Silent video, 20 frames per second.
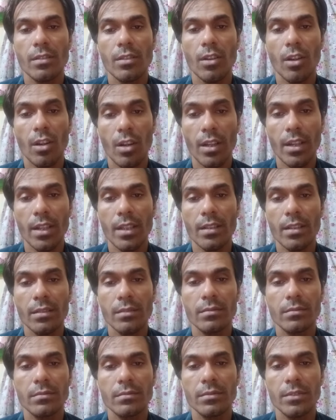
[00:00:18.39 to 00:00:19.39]
or
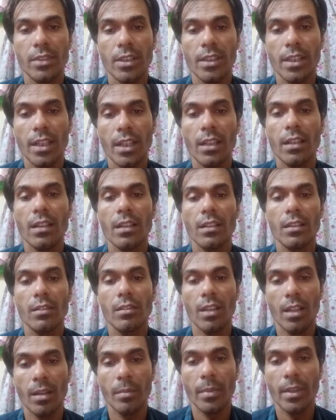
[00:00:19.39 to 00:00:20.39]
in detail,
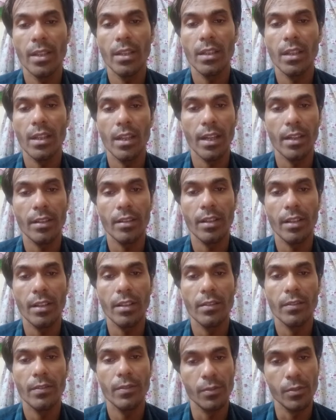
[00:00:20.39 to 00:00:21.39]
Colombian
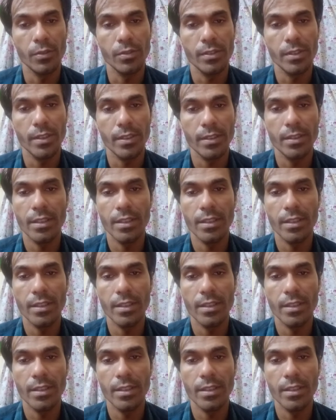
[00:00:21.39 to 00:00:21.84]
electrical forces.